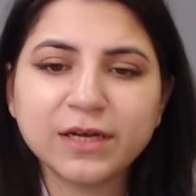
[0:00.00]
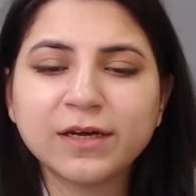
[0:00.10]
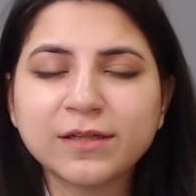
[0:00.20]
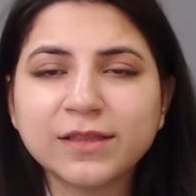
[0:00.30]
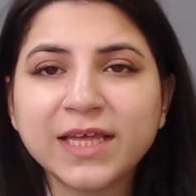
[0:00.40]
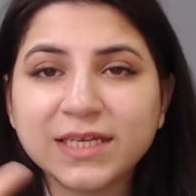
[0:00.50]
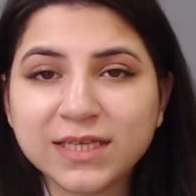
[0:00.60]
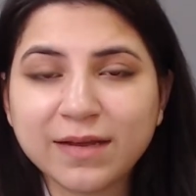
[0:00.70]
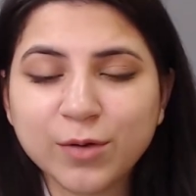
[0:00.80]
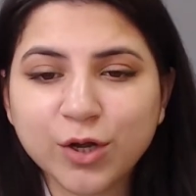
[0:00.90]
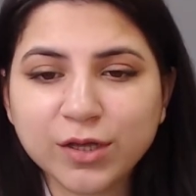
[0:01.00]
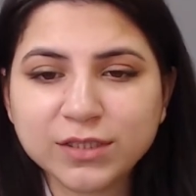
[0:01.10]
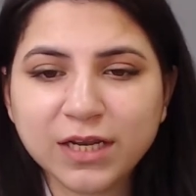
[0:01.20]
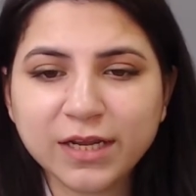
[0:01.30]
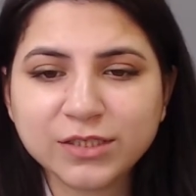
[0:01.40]
The antibiotic
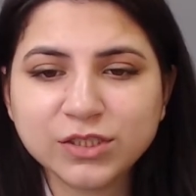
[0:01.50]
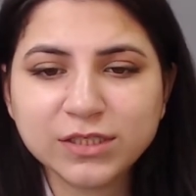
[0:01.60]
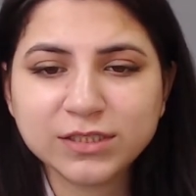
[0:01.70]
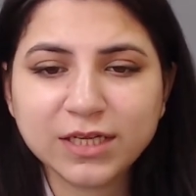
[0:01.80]
selection is